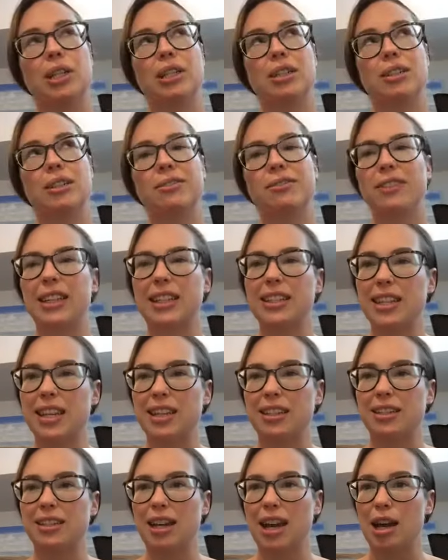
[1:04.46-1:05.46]
fix
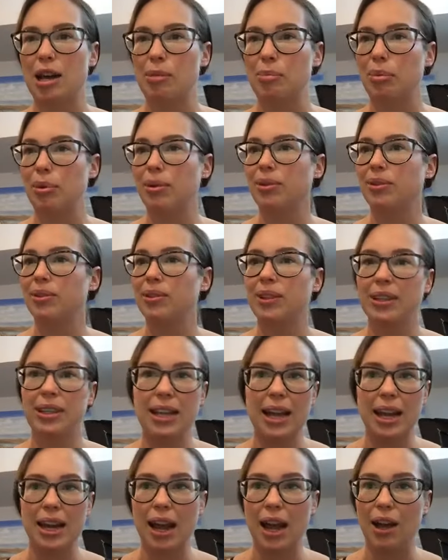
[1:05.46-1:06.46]
things up,
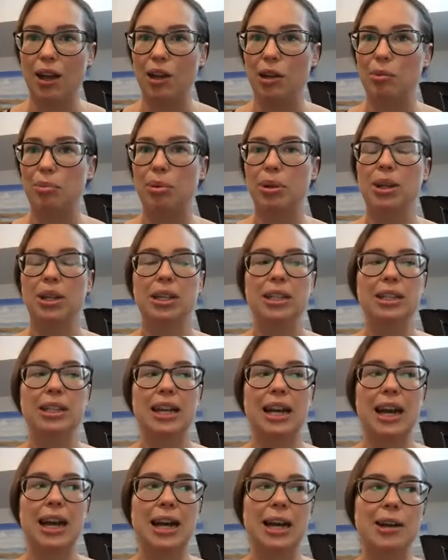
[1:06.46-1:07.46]
get help,
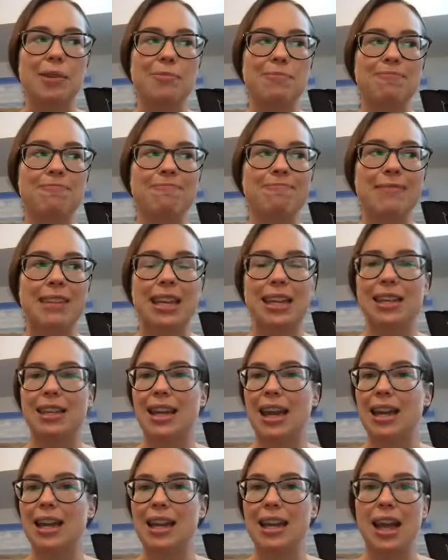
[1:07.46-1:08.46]

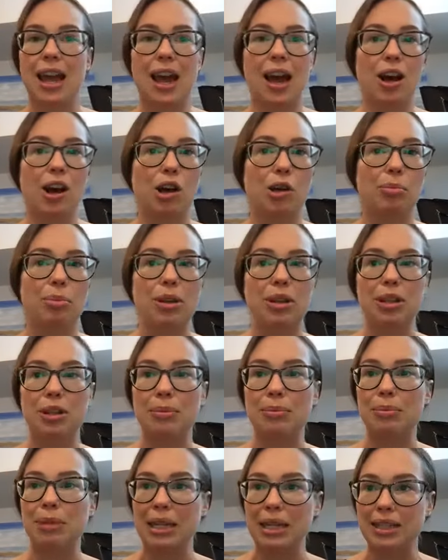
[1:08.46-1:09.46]
getting help in the
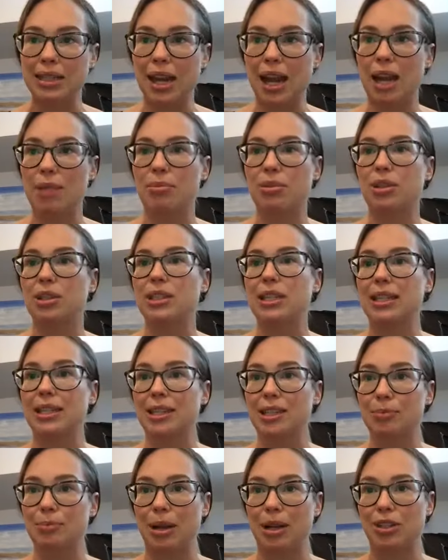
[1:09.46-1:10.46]
meantime or seeing a
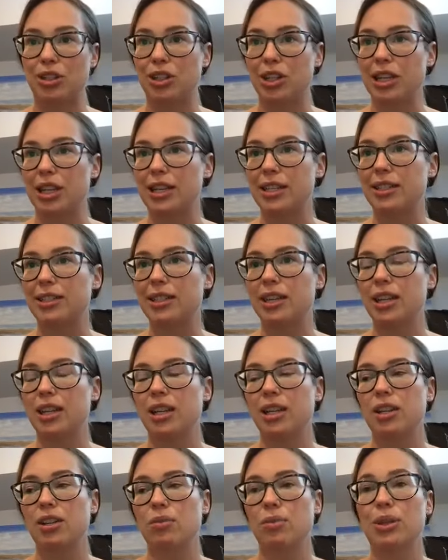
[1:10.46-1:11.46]
specialist
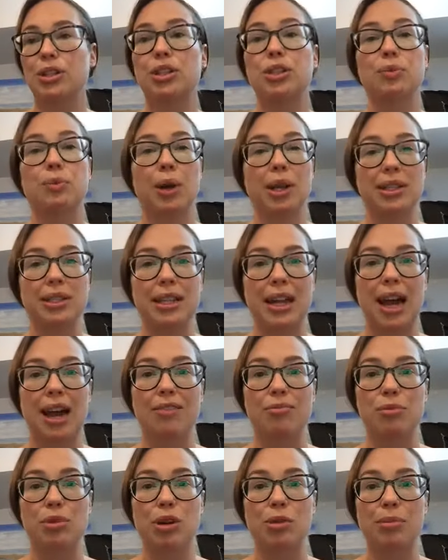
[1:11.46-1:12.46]
when she wants to
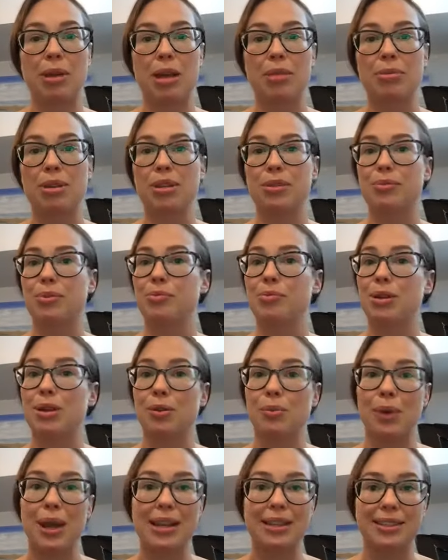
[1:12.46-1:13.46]
have more babies would be a
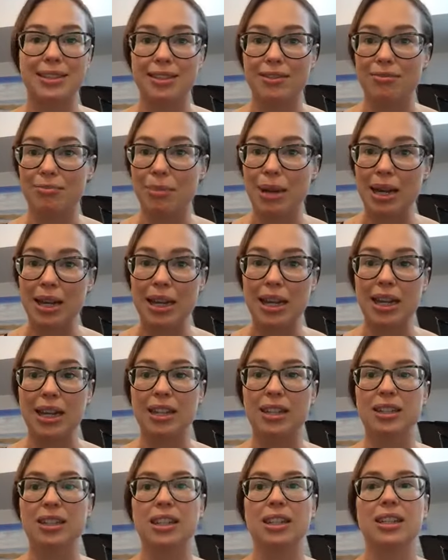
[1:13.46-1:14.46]
waste of
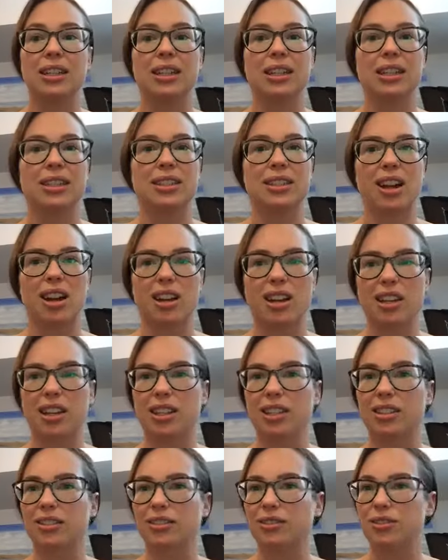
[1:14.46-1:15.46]
money. It's not
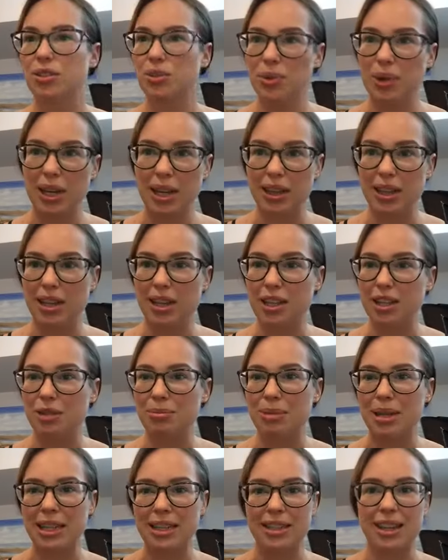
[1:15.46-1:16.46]
gonna do anything in the
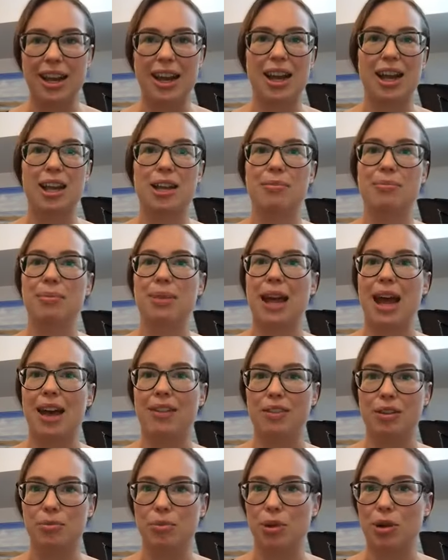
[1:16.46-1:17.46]
meantime.
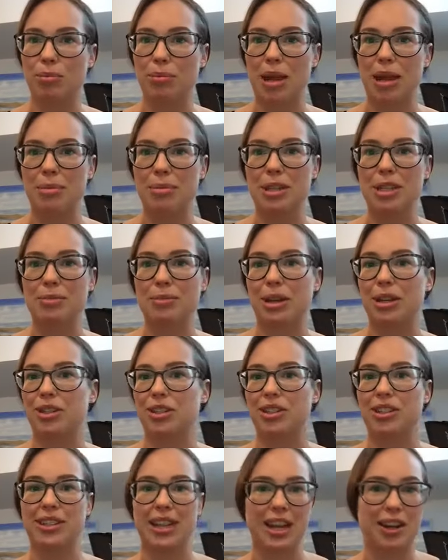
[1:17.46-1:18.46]
Having more babies might
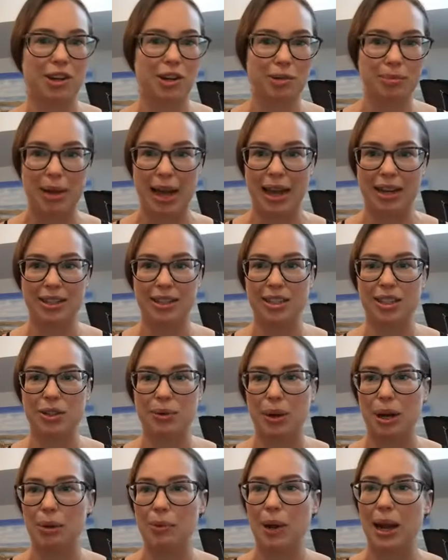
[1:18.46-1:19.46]
just take her back to
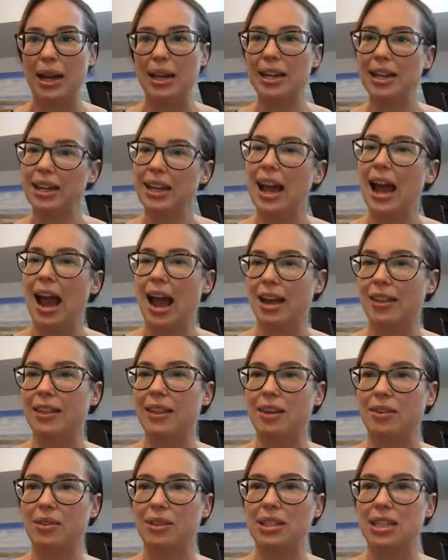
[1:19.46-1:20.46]
square one, I
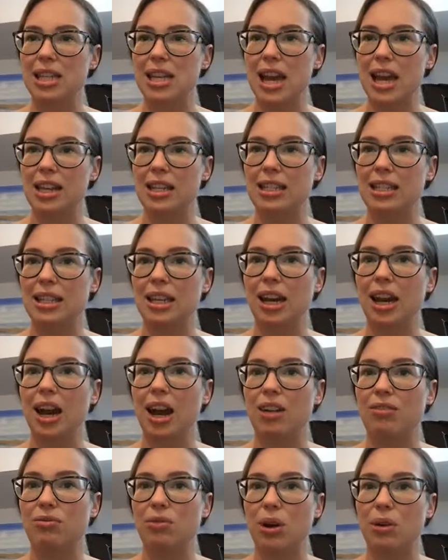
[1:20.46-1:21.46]
think was the idea
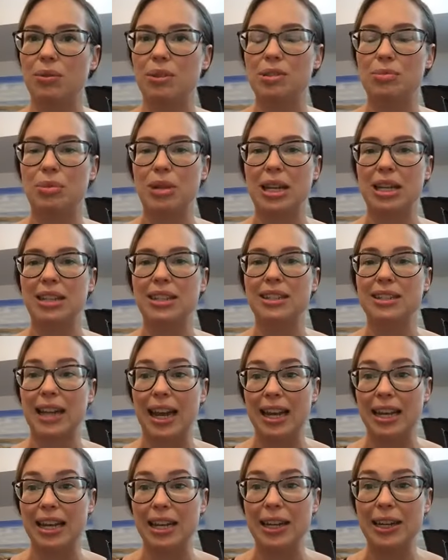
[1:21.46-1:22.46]
of what was being
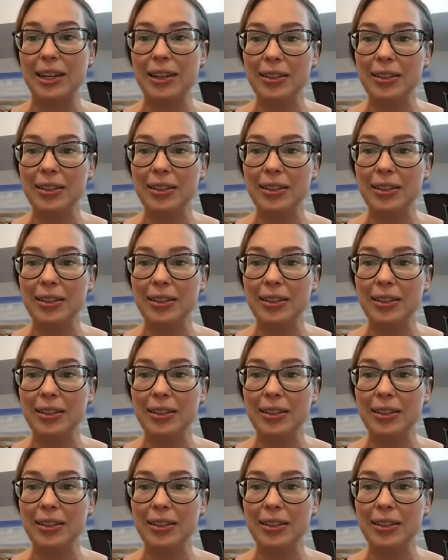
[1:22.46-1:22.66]
said here.